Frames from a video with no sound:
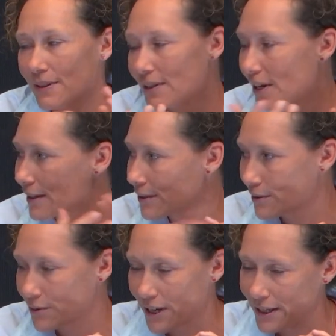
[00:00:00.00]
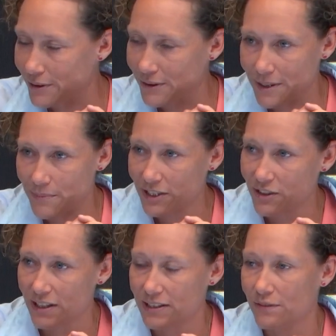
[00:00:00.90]
like Craig already
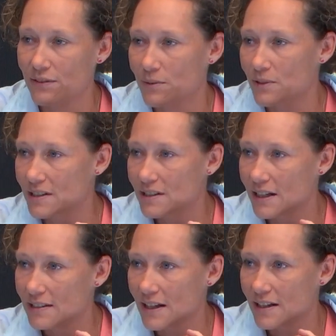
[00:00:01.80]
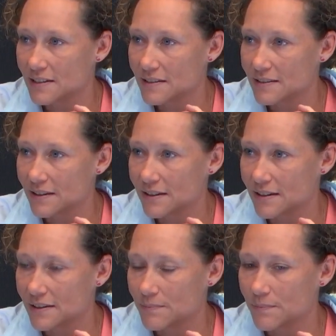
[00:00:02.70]
mentioned, I definitely want to stay in tennis.
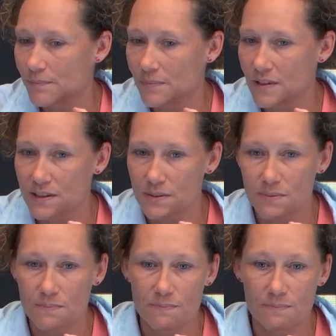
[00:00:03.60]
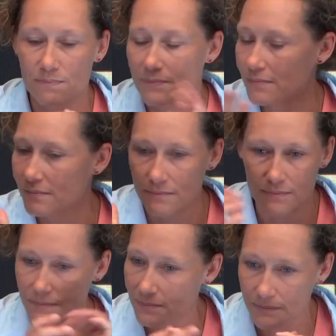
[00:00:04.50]
It's
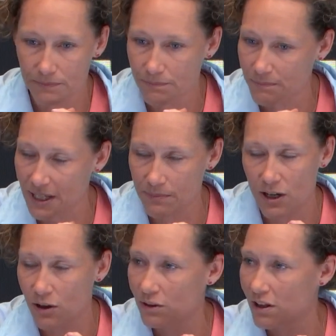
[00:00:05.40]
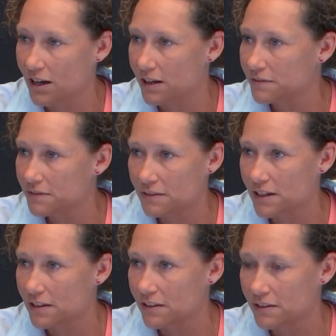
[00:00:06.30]
been my whole life,
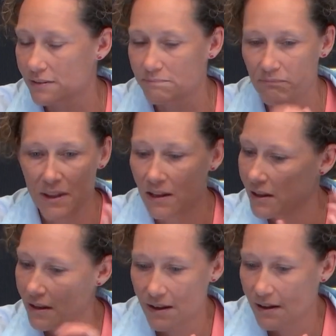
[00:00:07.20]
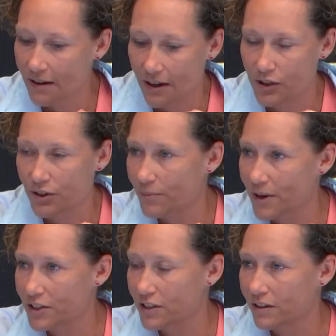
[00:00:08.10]
and I couldn't
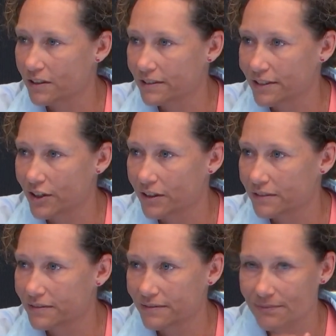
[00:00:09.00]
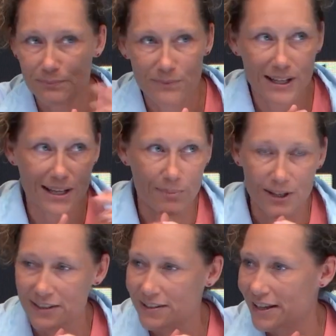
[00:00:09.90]
imagine not, you know,
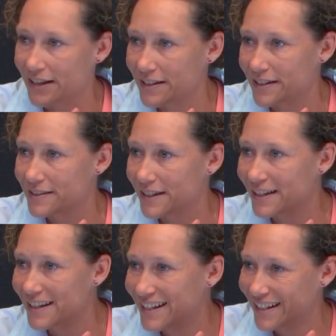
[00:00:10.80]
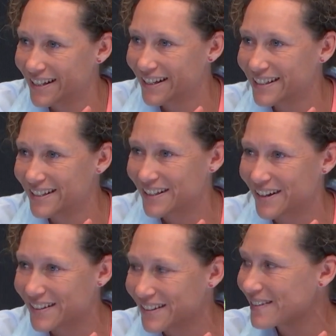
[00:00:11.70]
coming into the NTC, you
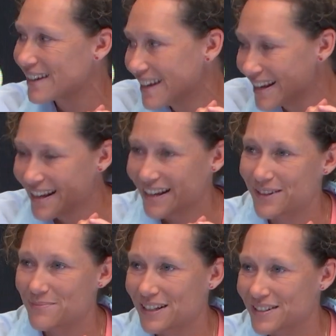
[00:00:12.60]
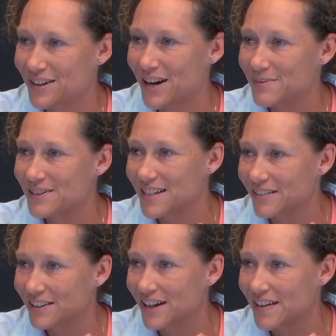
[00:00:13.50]
know, in a month's time or
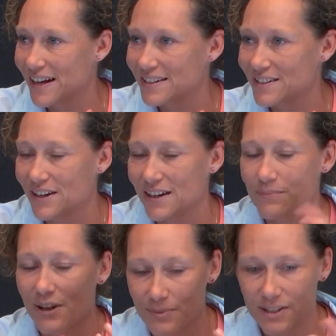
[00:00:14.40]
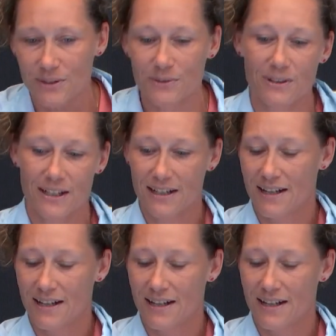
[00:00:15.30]
something like that. So I'm still